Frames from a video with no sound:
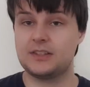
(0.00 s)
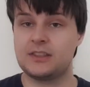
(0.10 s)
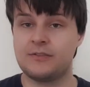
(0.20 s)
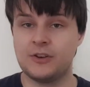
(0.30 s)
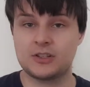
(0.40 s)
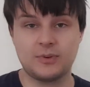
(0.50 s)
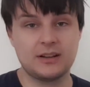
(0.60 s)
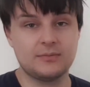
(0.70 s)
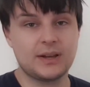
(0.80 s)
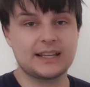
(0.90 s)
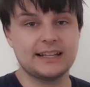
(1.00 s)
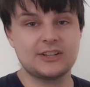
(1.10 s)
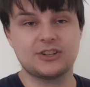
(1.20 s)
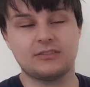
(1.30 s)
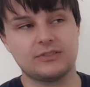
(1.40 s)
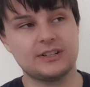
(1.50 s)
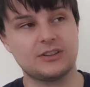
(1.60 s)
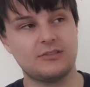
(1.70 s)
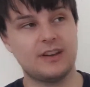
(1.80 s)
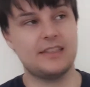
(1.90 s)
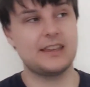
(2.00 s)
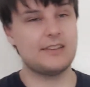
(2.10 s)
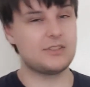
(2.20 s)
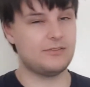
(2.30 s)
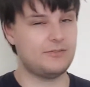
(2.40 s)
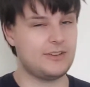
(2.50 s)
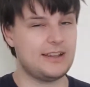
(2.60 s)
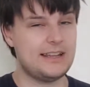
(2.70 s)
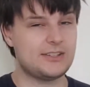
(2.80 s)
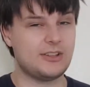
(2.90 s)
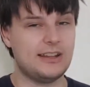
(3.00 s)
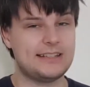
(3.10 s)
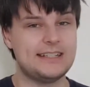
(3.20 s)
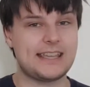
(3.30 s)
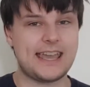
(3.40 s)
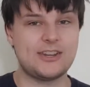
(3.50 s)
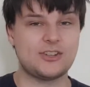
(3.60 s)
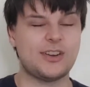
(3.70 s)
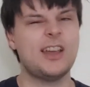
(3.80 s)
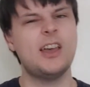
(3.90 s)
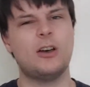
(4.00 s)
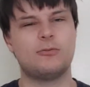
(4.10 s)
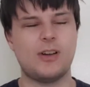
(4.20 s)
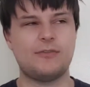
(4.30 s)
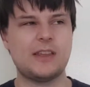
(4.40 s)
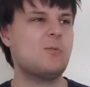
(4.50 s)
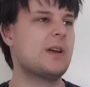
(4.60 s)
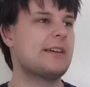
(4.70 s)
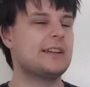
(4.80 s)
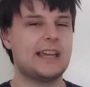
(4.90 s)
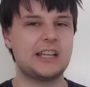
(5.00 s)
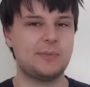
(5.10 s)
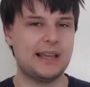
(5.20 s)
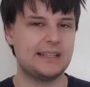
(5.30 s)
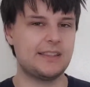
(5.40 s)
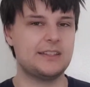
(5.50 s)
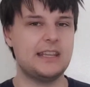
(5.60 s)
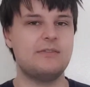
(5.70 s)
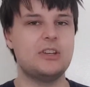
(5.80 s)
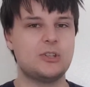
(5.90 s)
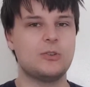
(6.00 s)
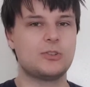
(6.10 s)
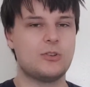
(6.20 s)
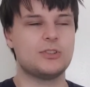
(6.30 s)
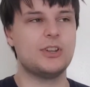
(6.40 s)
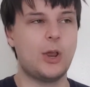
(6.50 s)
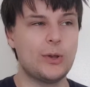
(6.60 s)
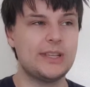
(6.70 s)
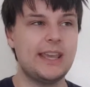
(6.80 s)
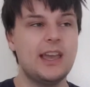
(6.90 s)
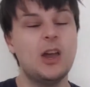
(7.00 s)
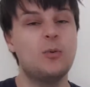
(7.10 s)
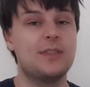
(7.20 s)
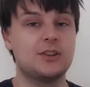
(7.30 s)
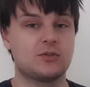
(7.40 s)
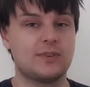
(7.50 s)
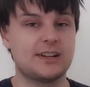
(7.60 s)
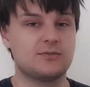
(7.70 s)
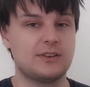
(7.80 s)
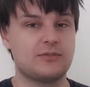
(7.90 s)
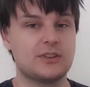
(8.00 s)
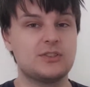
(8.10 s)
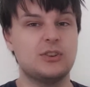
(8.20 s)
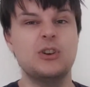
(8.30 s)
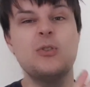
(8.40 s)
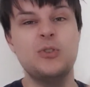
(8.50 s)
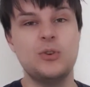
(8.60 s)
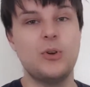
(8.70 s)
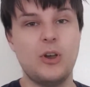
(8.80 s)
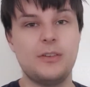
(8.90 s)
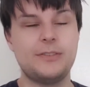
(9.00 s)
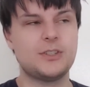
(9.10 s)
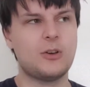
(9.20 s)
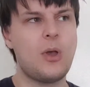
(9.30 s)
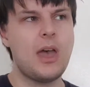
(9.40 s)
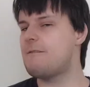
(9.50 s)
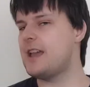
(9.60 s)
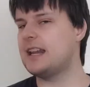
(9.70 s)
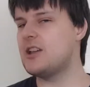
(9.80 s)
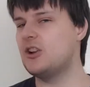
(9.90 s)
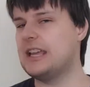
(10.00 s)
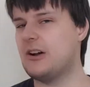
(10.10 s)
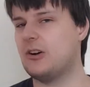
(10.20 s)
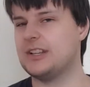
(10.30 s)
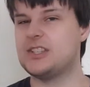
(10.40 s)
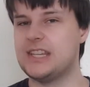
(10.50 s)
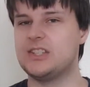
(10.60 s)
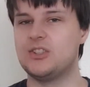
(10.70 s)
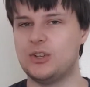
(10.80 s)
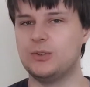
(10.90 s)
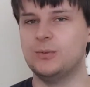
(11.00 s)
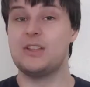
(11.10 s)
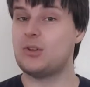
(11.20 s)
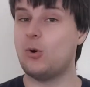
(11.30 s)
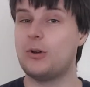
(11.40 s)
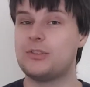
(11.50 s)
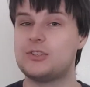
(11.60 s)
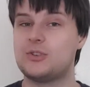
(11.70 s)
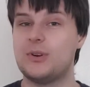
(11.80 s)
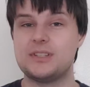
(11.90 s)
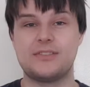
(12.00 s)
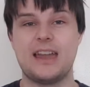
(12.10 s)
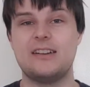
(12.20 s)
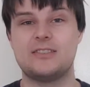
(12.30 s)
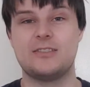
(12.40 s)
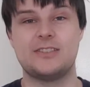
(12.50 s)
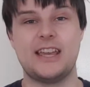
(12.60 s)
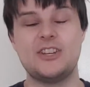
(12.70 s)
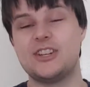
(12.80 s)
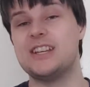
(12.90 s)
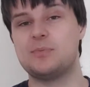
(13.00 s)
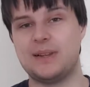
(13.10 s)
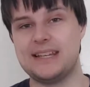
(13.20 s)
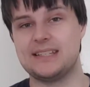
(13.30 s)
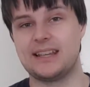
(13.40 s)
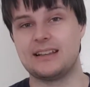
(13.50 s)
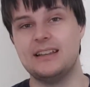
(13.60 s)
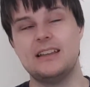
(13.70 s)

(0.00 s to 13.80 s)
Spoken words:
is the first one in my collection I've read so far that gives a fairly solid indication of roughly where it takes place in the TV show's continuity, with a direct reference to New Earth, so fairly early on in Season 2. The author's choice of characterization is pleasing.